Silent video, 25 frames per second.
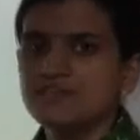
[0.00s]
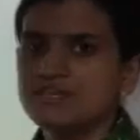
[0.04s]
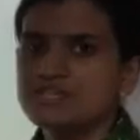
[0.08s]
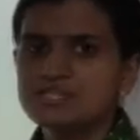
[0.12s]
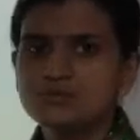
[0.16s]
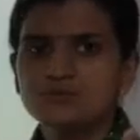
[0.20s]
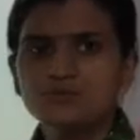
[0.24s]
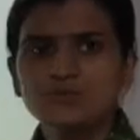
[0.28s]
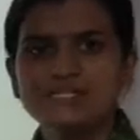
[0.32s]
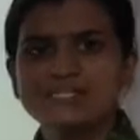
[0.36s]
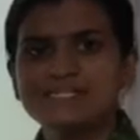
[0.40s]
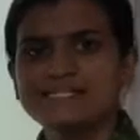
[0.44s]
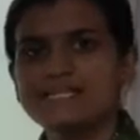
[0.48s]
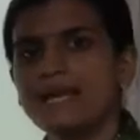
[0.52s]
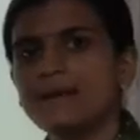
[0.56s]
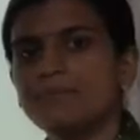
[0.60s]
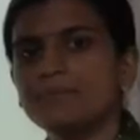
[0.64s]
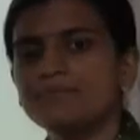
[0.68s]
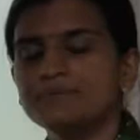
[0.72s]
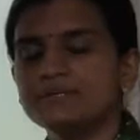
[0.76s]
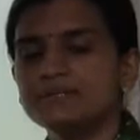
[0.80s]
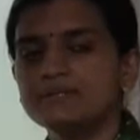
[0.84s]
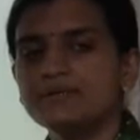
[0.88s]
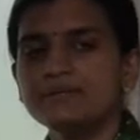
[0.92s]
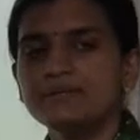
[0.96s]
First was the
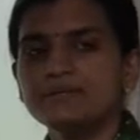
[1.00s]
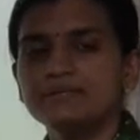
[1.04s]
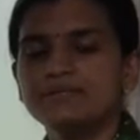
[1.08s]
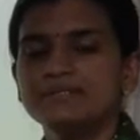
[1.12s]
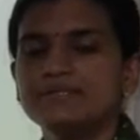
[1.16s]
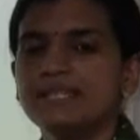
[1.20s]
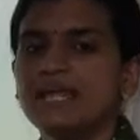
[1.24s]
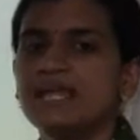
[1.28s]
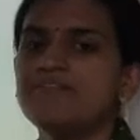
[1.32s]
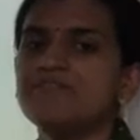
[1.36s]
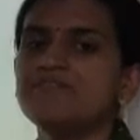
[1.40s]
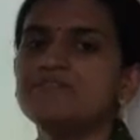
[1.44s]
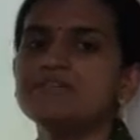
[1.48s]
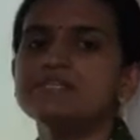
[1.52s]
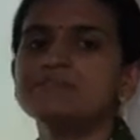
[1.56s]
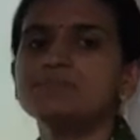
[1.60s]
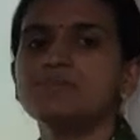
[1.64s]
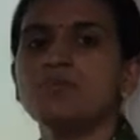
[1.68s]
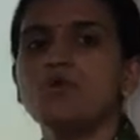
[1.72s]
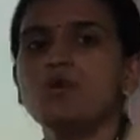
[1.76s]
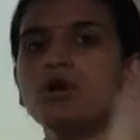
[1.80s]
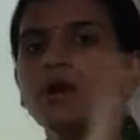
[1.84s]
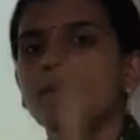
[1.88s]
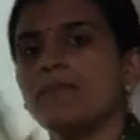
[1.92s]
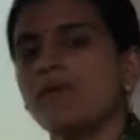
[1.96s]
emperor, then we
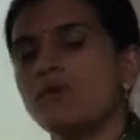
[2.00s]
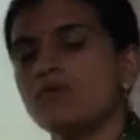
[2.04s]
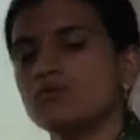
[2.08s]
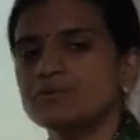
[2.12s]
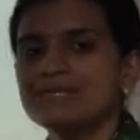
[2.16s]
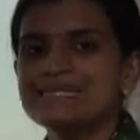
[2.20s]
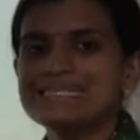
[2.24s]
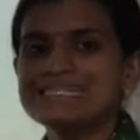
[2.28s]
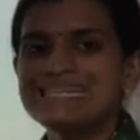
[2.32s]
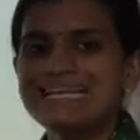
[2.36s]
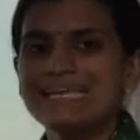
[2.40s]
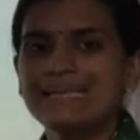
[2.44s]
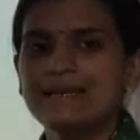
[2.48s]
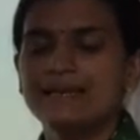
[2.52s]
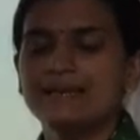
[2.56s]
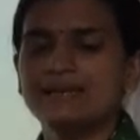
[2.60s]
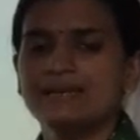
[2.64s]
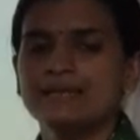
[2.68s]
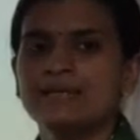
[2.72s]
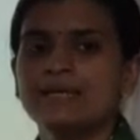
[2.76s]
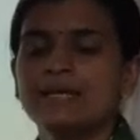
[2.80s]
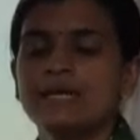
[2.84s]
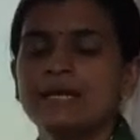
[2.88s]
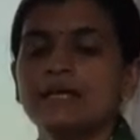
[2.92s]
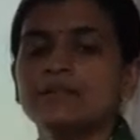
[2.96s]
spoke about the
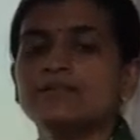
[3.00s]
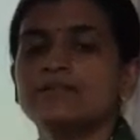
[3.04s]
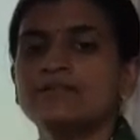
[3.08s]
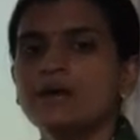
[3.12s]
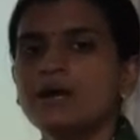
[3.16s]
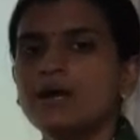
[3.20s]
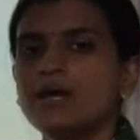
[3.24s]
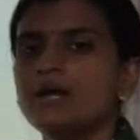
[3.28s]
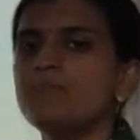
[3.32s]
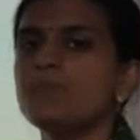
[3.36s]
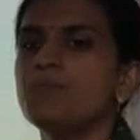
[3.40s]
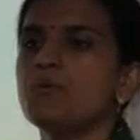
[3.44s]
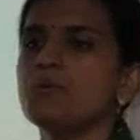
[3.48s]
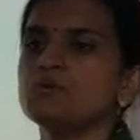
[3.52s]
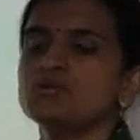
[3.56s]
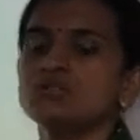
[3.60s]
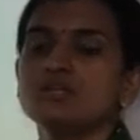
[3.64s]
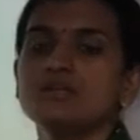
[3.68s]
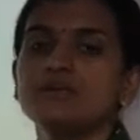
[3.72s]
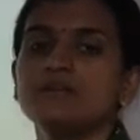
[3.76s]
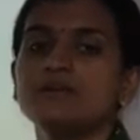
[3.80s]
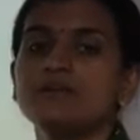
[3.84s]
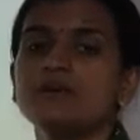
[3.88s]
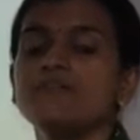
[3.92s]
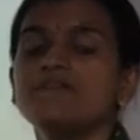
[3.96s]
Senate. Third
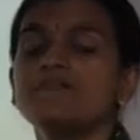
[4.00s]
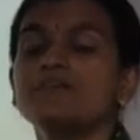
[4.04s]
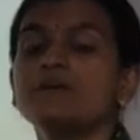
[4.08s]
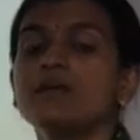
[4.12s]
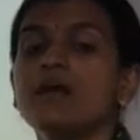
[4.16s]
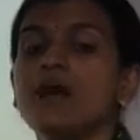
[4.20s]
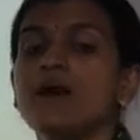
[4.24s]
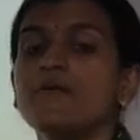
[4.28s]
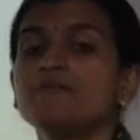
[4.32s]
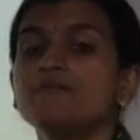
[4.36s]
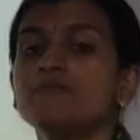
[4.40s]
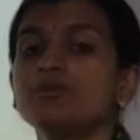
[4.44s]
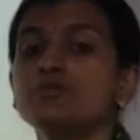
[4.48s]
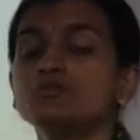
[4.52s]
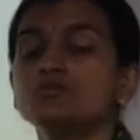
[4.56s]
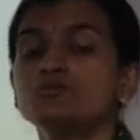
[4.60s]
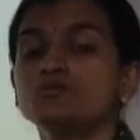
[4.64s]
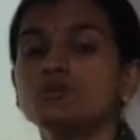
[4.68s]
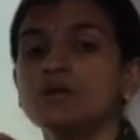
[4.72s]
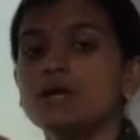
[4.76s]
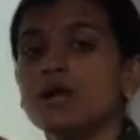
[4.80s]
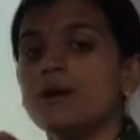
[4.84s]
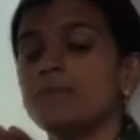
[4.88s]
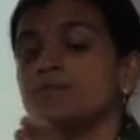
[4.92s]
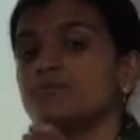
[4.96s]
portion here we come to
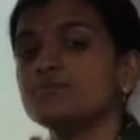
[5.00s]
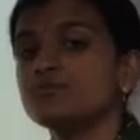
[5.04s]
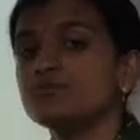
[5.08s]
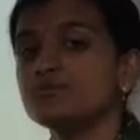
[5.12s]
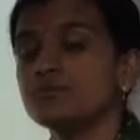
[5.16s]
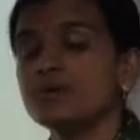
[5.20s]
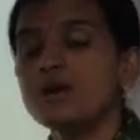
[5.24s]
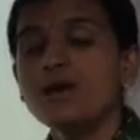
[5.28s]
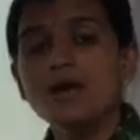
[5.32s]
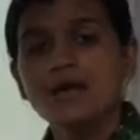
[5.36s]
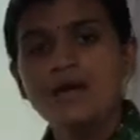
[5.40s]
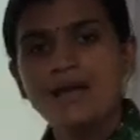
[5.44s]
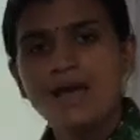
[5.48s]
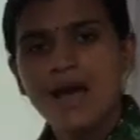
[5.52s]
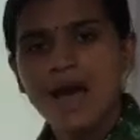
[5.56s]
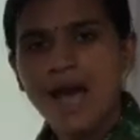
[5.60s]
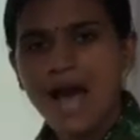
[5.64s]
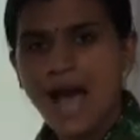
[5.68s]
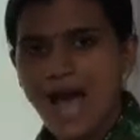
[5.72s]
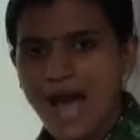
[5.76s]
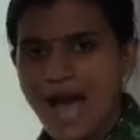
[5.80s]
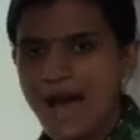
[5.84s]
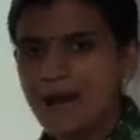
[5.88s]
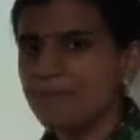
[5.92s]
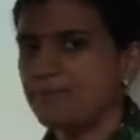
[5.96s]

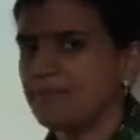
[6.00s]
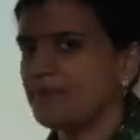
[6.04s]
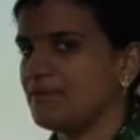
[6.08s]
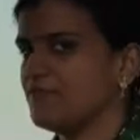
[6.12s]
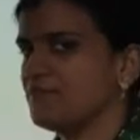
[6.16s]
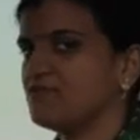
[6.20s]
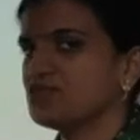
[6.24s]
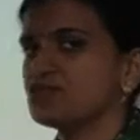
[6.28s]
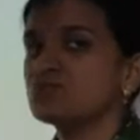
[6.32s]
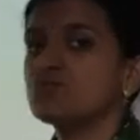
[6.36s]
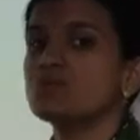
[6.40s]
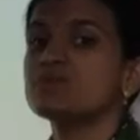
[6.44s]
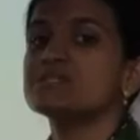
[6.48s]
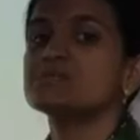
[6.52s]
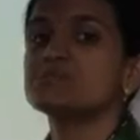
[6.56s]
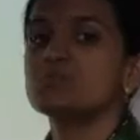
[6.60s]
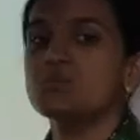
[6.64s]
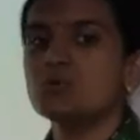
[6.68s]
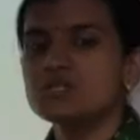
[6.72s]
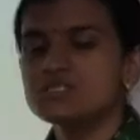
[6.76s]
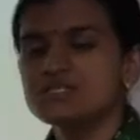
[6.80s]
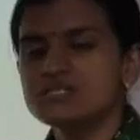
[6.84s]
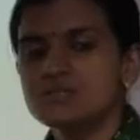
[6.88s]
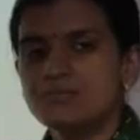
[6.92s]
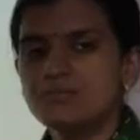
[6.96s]
the army, which was
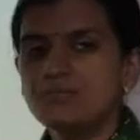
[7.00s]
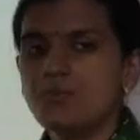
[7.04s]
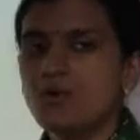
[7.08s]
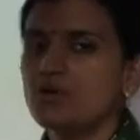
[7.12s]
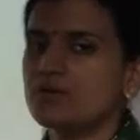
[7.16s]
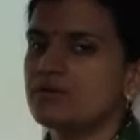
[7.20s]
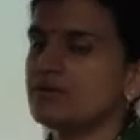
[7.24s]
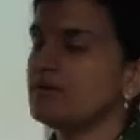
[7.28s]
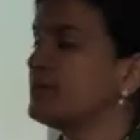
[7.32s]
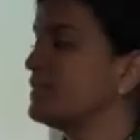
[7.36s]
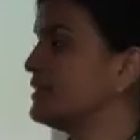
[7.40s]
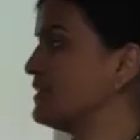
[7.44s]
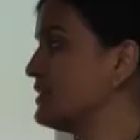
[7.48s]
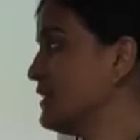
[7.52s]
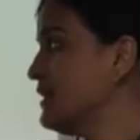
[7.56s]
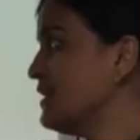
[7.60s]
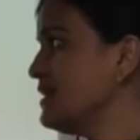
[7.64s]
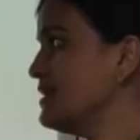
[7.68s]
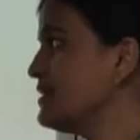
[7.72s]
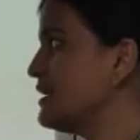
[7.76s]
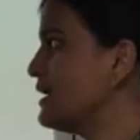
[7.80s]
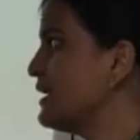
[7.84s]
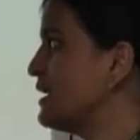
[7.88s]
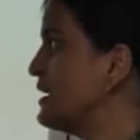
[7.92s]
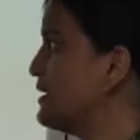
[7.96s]
most important in the
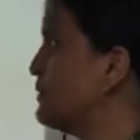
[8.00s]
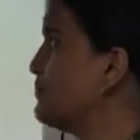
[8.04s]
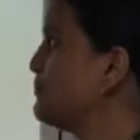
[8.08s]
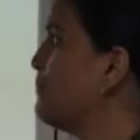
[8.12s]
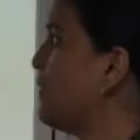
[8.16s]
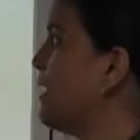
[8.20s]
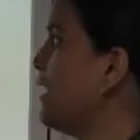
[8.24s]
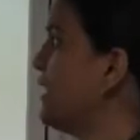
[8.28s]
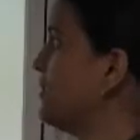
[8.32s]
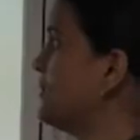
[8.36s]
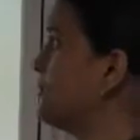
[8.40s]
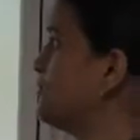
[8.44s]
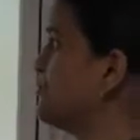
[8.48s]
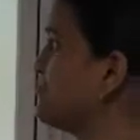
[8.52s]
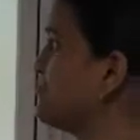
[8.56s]
empire.